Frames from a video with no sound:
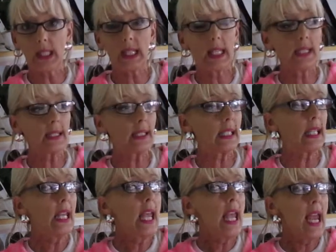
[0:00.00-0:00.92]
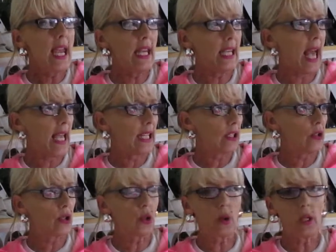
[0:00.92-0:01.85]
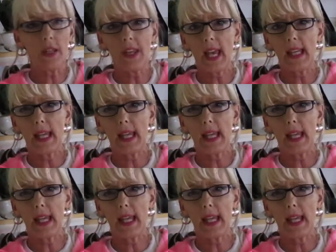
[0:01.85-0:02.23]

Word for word: nicely and I enjoy that.